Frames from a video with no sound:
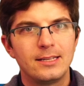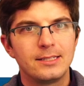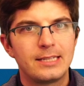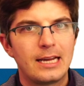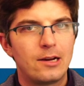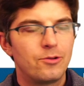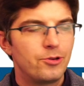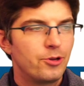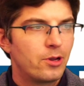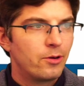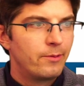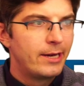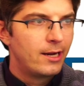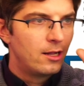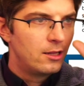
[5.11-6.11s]
is out. You can
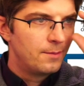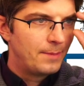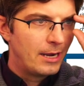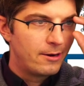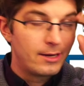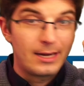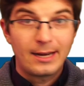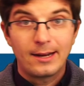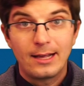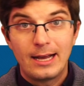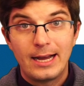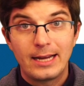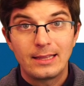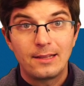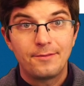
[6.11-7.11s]
read all about it at a
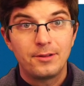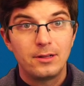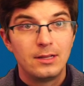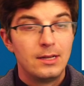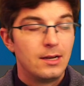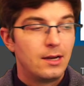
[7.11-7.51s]
high level